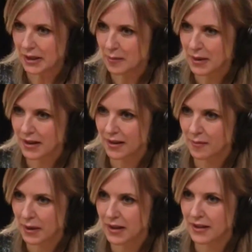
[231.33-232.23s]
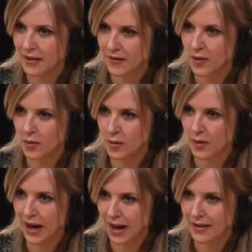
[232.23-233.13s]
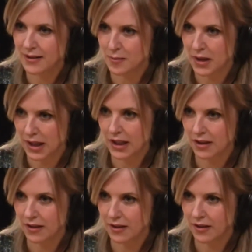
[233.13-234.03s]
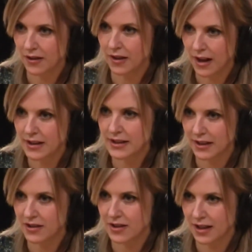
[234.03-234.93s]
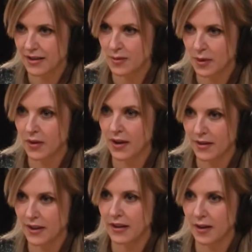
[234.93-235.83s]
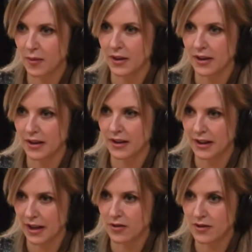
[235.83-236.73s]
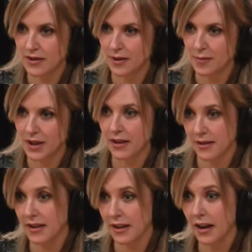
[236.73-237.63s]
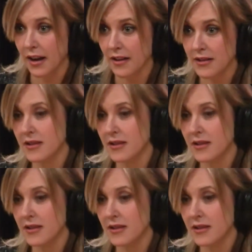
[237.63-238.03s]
but if you asked me on a lie detector test whether I think I really encountered something, I'd say yes.